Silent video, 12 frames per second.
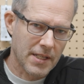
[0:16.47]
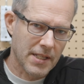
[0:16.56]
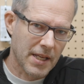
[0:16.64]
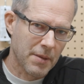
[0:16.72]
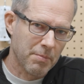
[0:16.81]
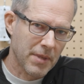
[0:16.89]

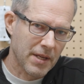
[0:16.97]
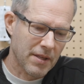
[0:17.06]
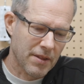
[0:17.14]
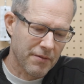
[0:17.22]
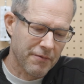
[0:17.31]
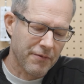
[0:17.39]
sent me
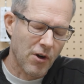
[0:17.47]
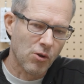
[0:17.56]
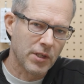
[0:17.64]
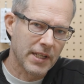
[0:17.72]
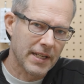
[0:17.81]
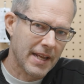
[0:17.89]
the
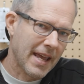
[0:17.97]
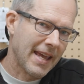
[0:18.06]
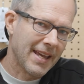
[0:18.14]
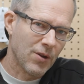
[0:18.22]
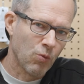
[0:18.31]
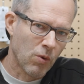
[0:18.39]
Falcon
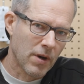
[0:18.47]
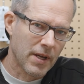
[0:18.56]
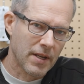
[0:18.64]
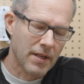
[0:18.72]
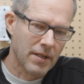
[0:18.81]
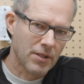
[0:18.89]

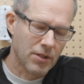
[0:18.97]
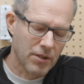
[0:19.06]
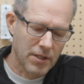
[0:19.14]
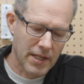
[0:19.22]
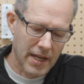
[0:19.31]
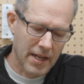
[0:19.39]
A1 to
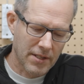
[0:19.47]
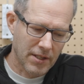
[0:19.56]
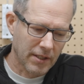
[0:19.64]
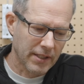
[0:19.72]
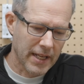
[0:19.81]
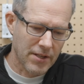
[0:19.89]
test
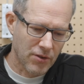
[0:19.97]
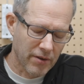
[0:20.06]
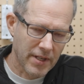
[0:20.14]
the laser.